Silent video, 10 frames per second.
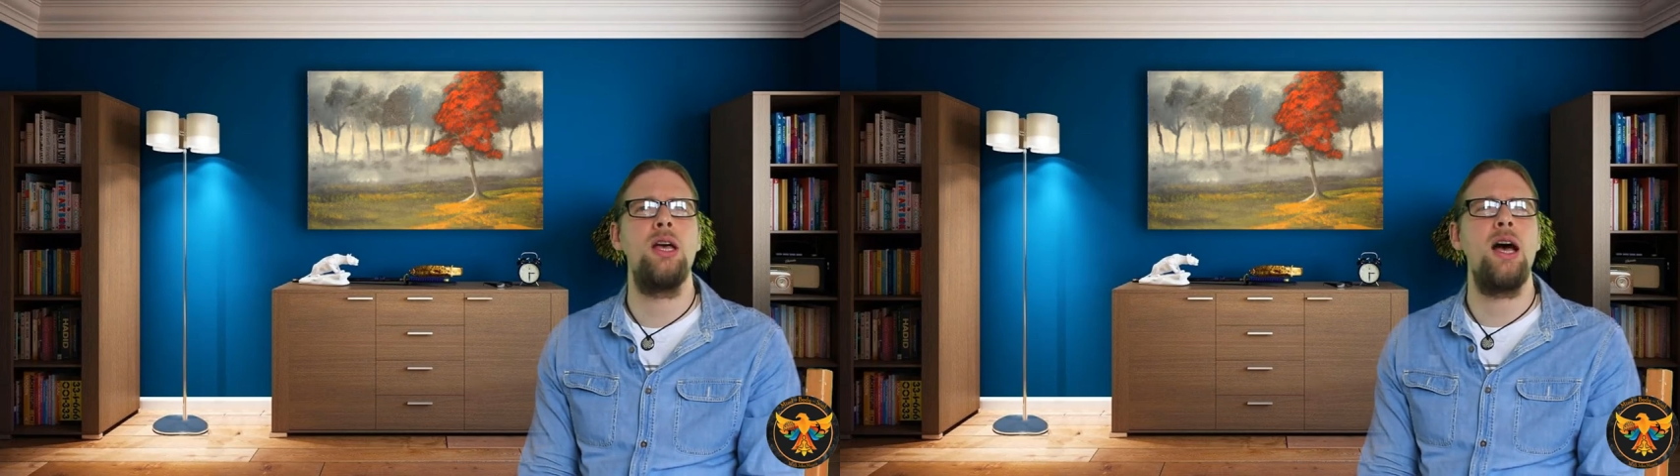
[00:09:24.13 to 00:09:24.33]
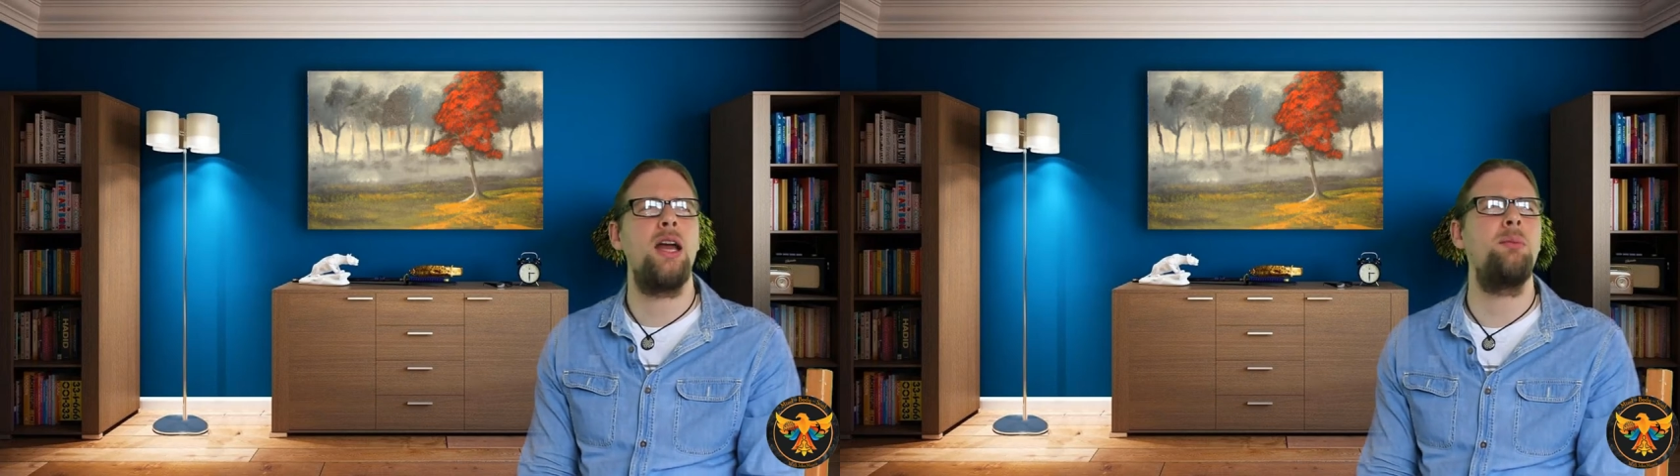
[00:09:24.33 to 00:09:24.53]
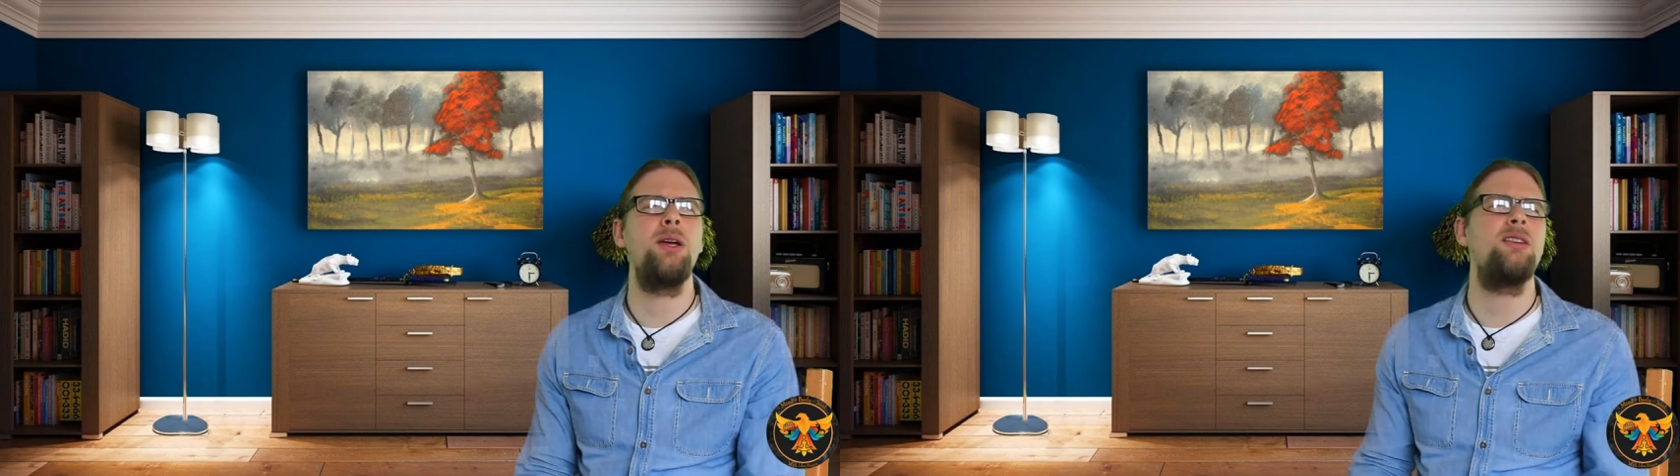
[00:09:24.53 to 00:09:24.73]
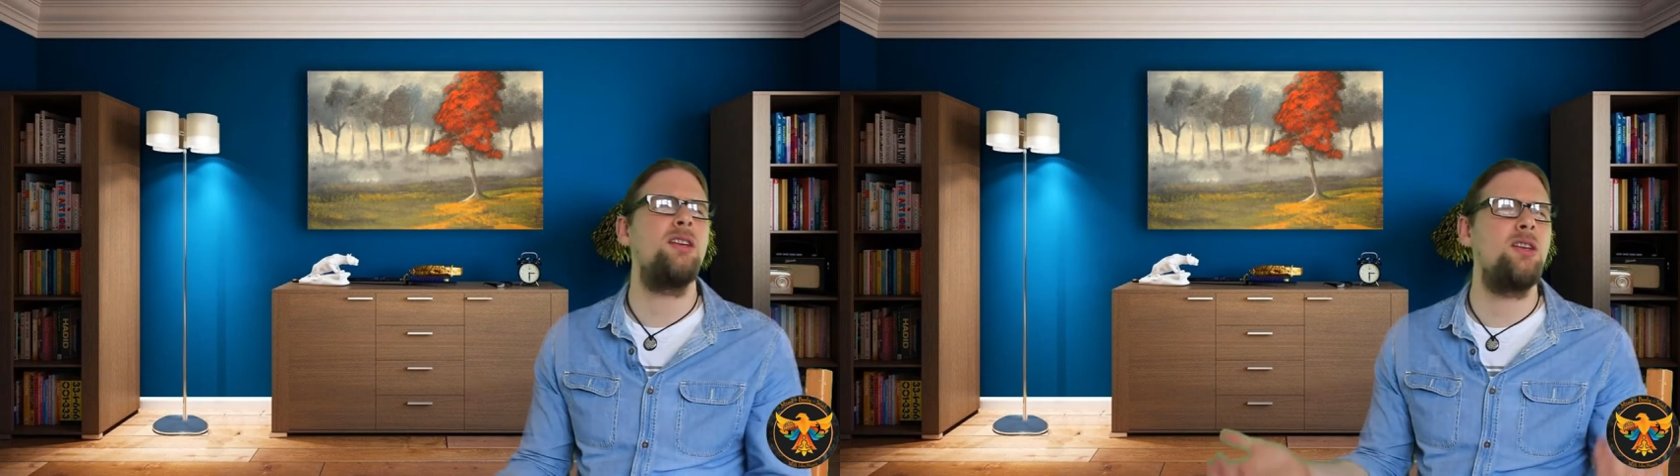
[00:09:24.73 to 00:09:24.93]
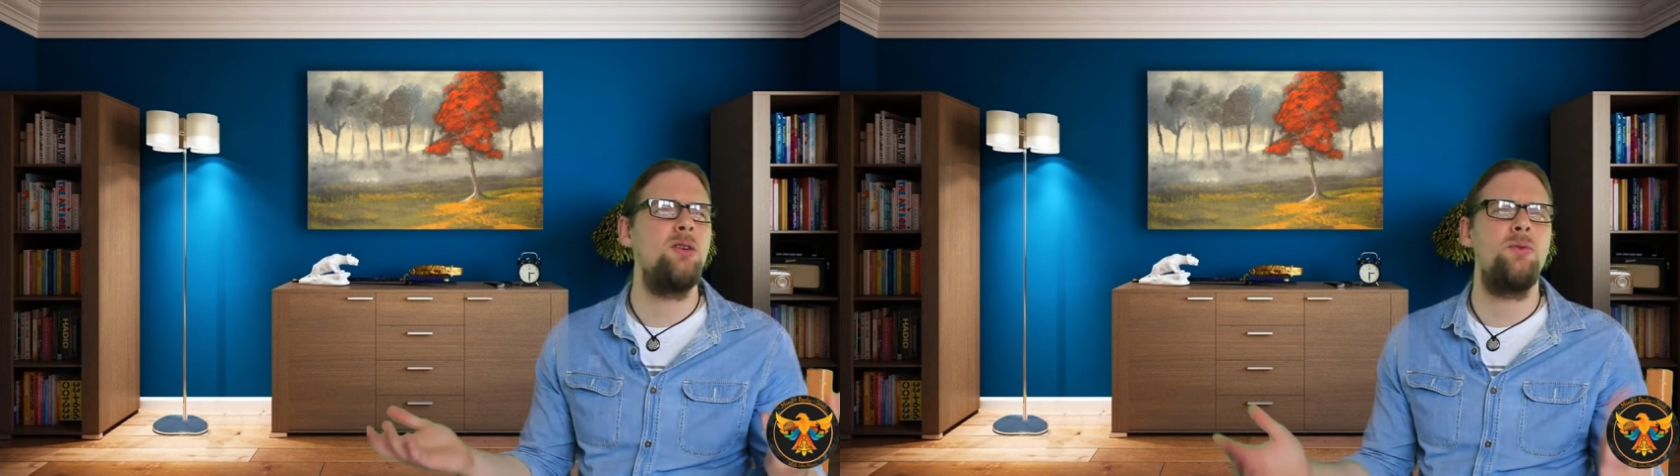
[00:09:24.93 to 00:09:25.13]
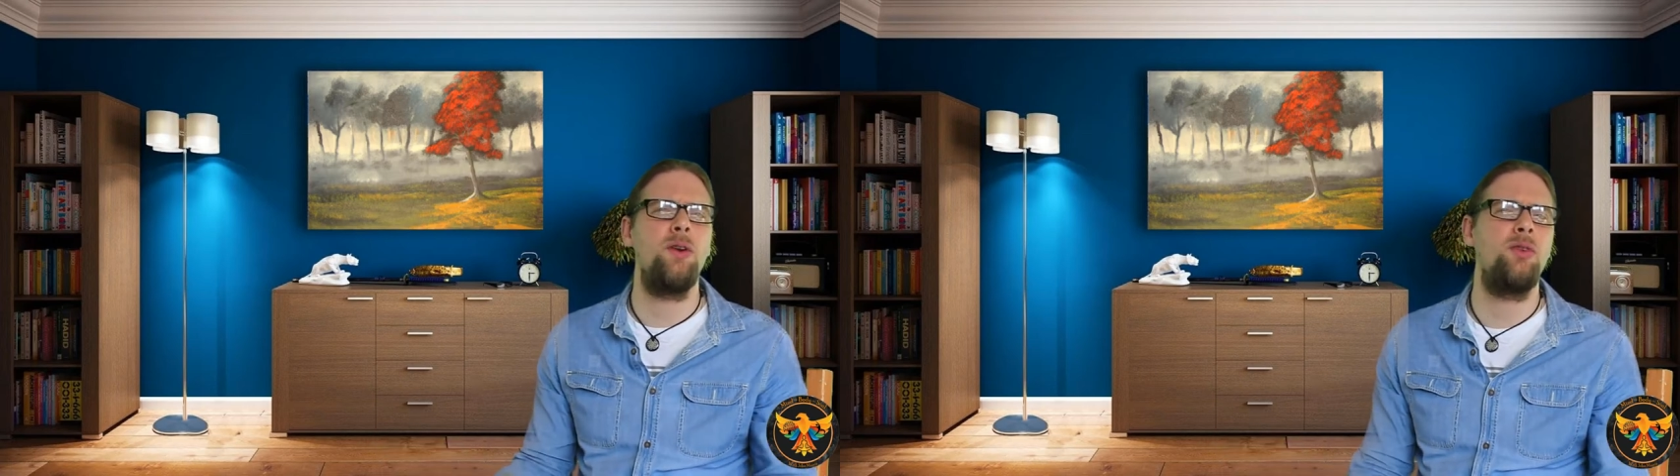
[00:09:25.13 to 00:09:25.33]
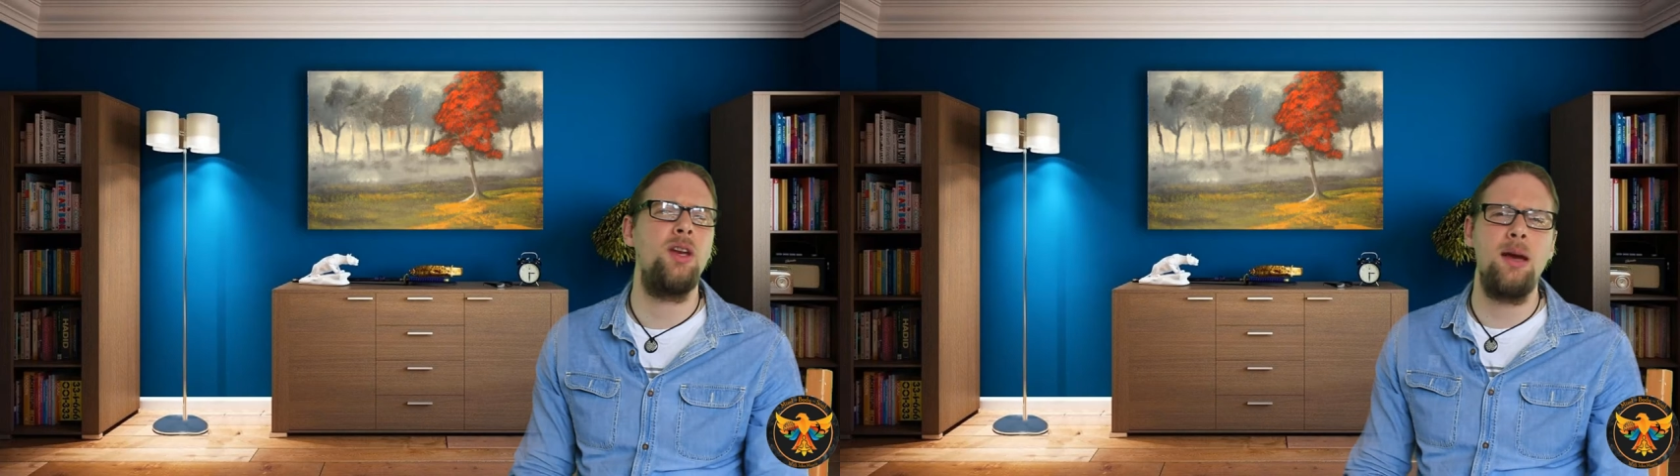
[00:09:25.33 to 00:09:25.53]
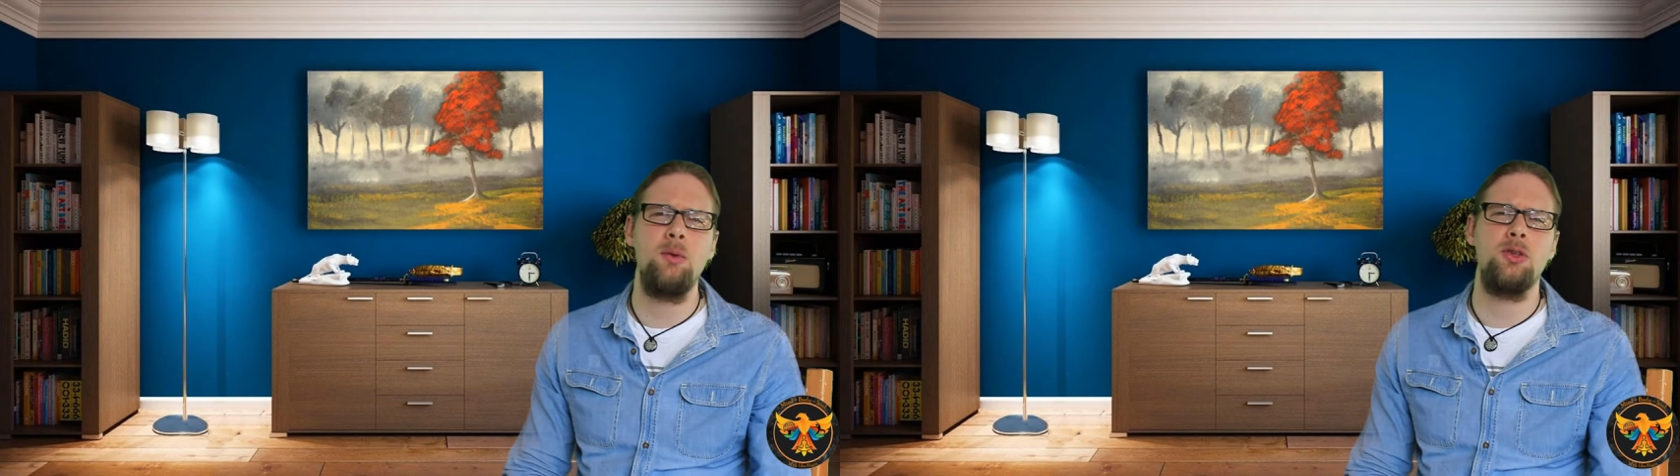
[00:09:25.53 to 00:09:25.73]
And it may take you
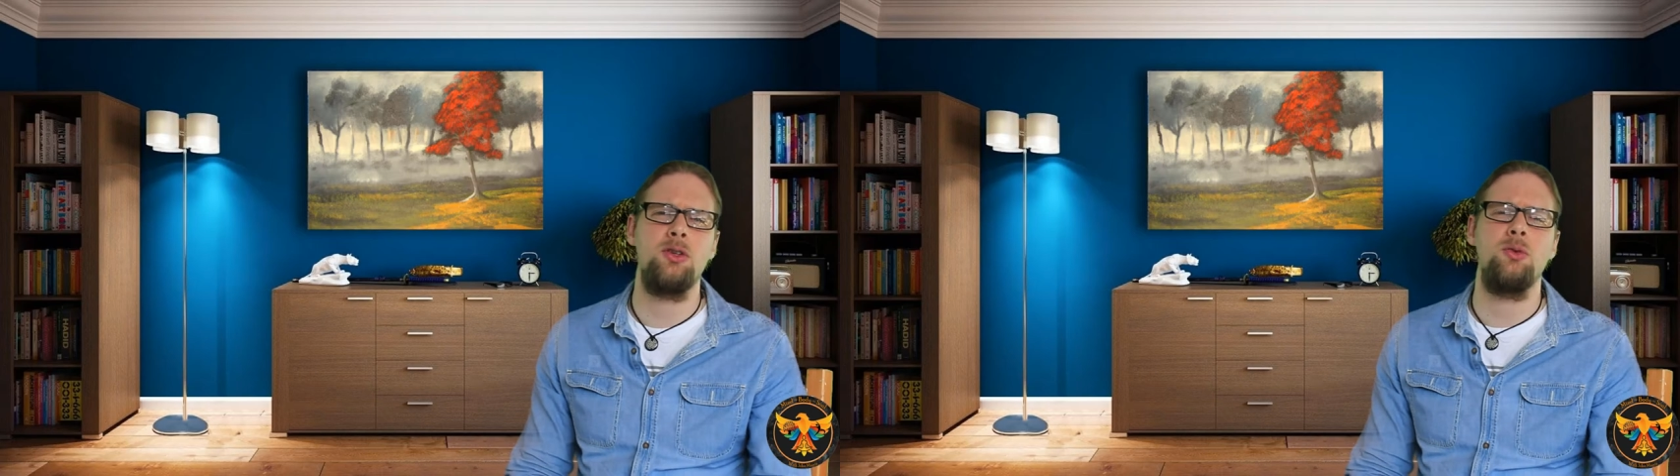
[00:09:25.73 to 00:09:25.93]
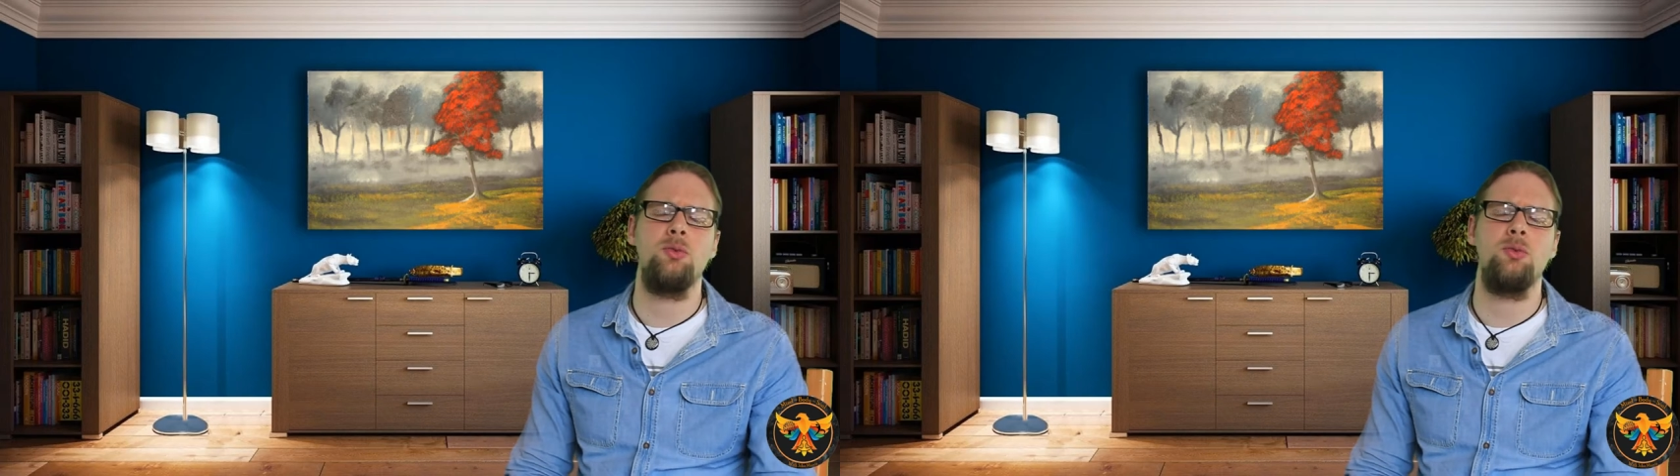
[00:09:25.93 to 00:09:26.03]
15 hours to do.